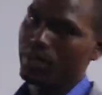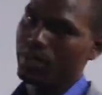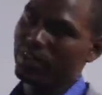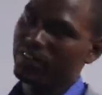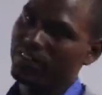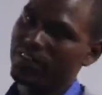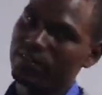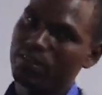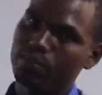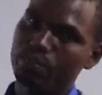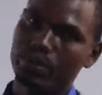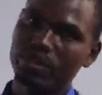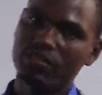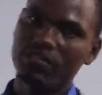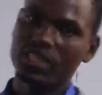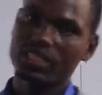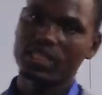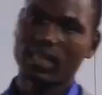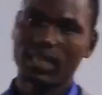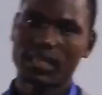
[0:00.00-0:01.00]

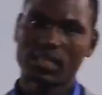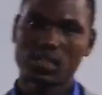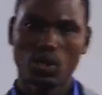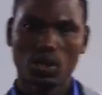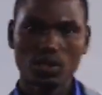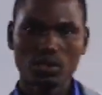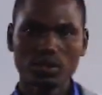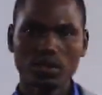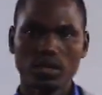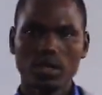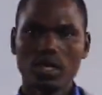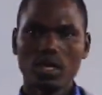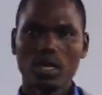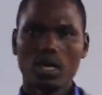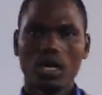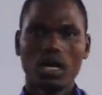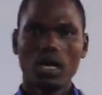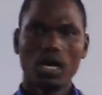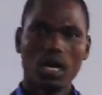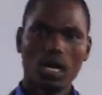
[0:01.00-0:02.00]
previous lesson,
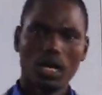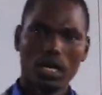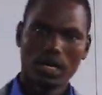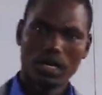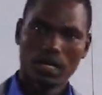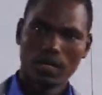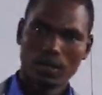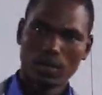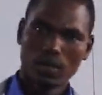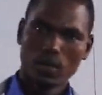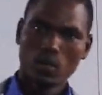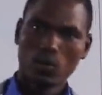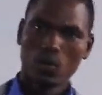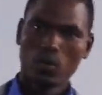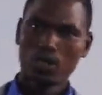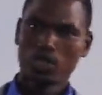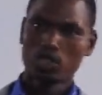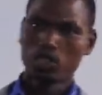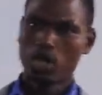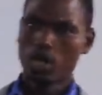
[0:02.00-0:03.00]

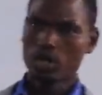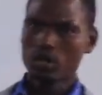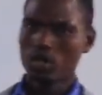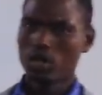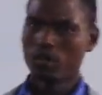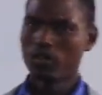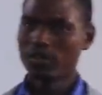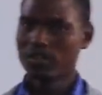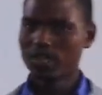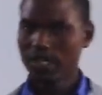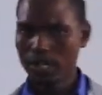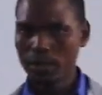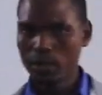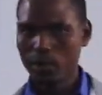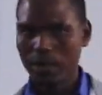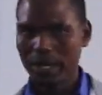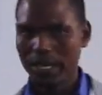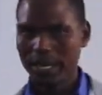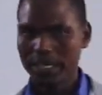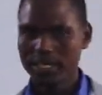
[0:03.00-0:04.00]
we talked over 3
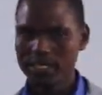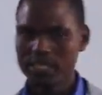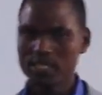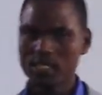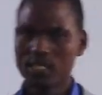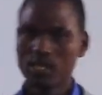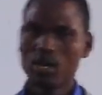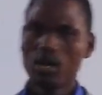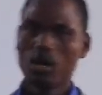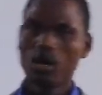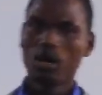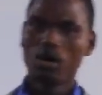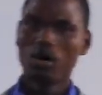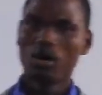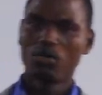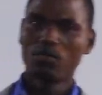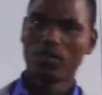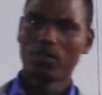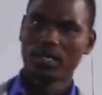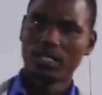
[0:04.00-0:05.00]
ways
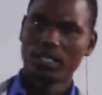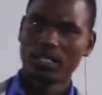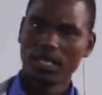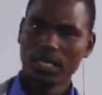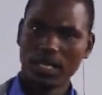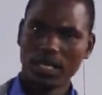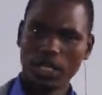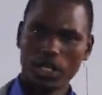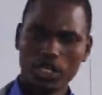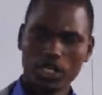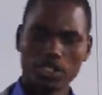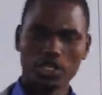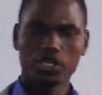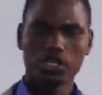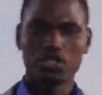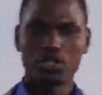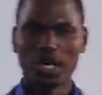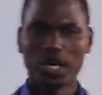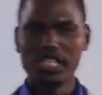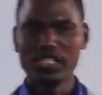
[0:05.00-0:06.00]
of
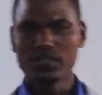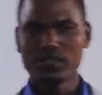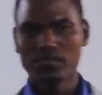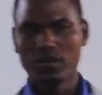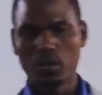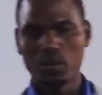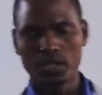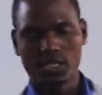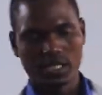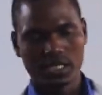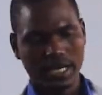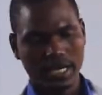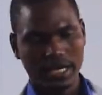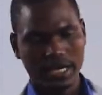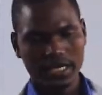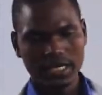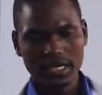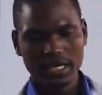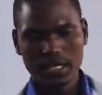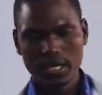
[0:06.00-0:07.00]
heat transfer. We
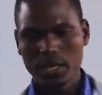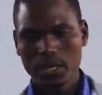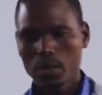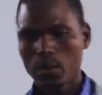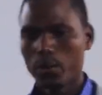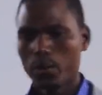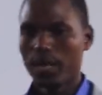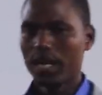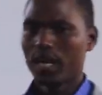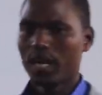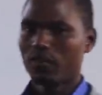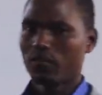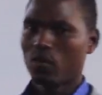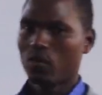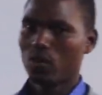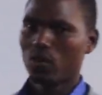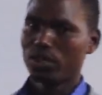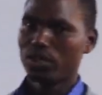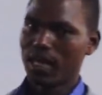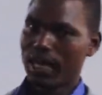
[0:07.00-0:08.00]
said we have
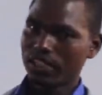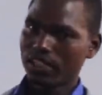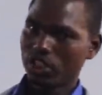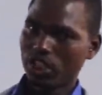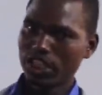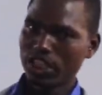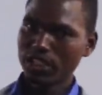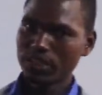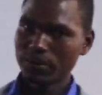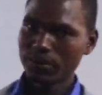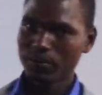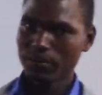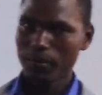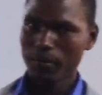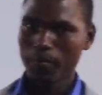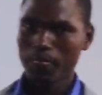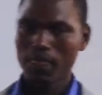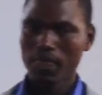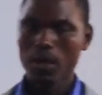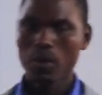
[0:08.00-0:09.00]

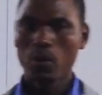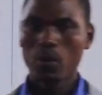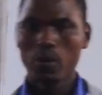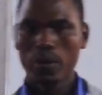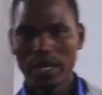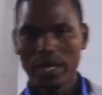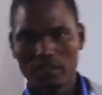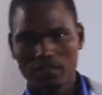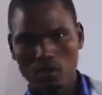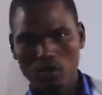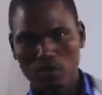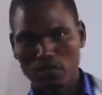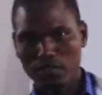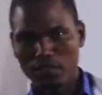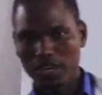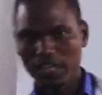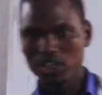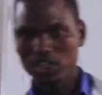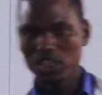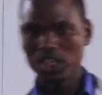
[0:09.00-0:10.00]
conduction, we have
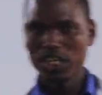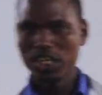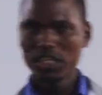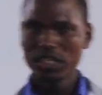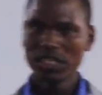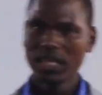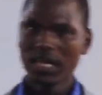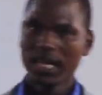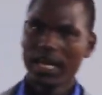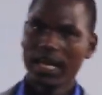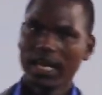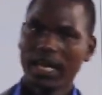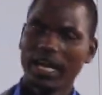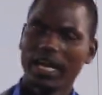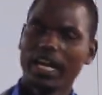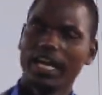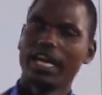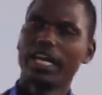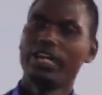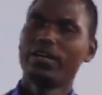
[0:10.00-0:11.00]
convection,
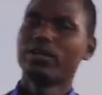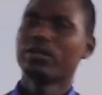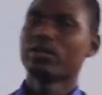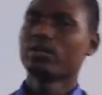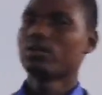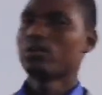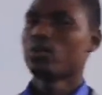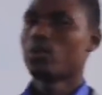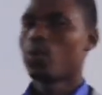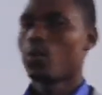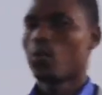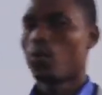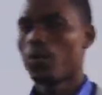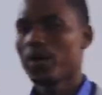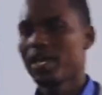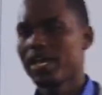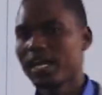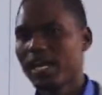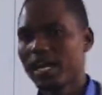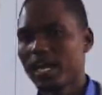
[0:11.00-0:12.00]
and
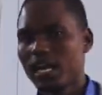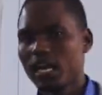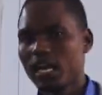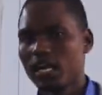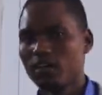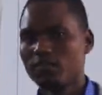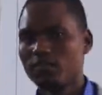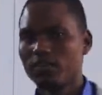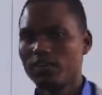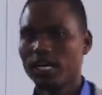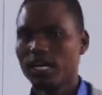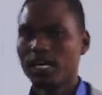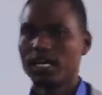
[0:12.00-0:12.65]
we have